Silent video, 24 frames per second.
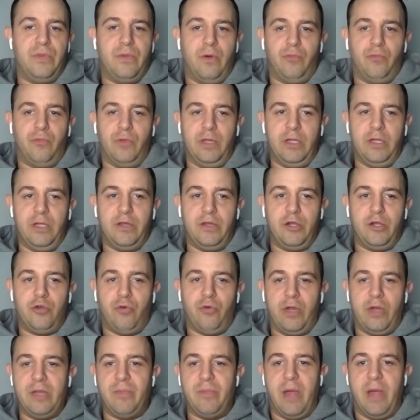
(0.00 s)
Really the
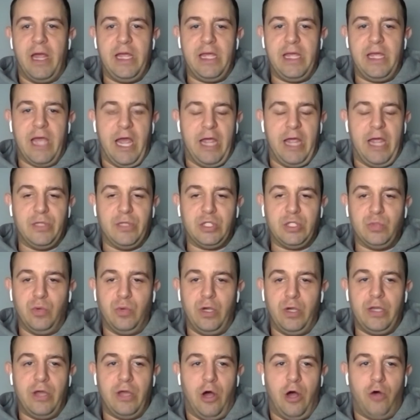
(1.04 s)
Green Bay game is
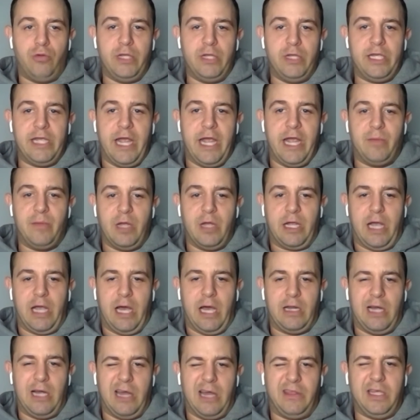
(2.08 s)
really the only game that kind
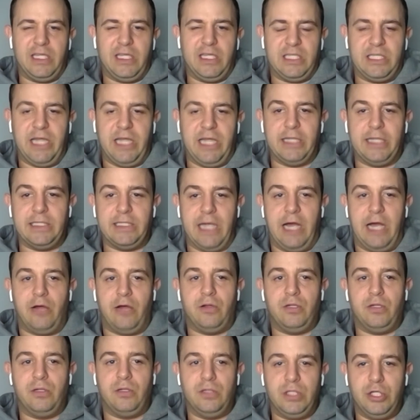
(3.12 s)
of, I think, stands
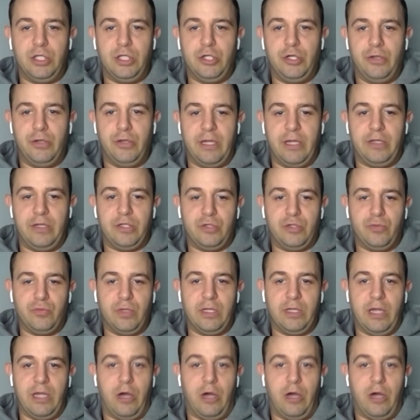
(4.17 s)
out to you that to really,